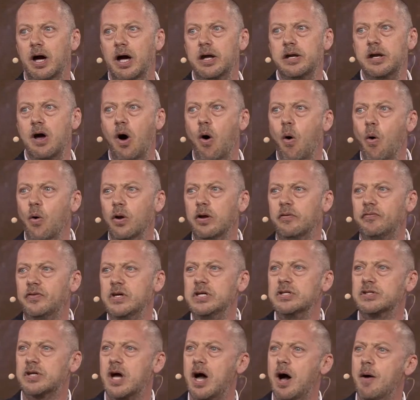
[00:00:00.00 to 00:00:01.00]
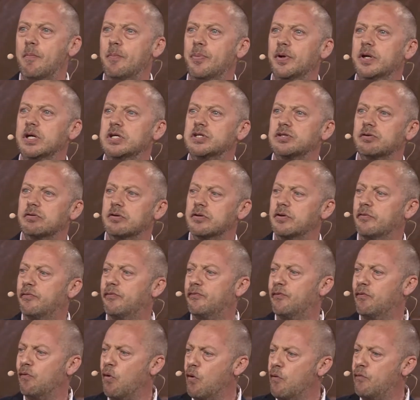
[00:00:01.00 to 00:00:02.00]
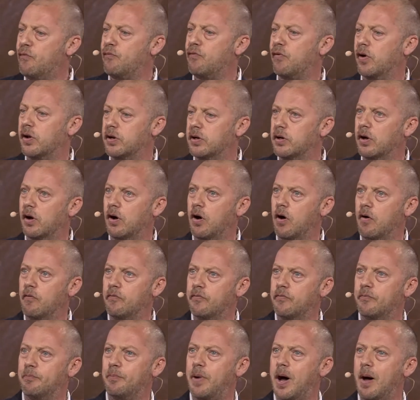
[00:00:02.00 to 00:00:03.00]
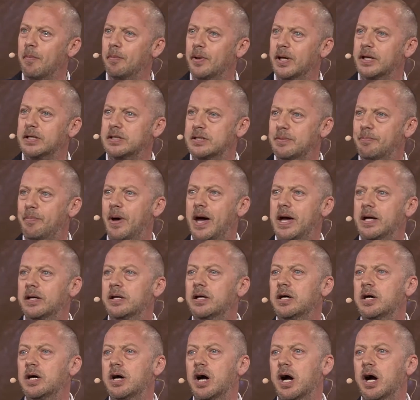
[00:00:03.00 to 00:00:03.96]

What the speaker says: And all of these companies are at the forefront of public debate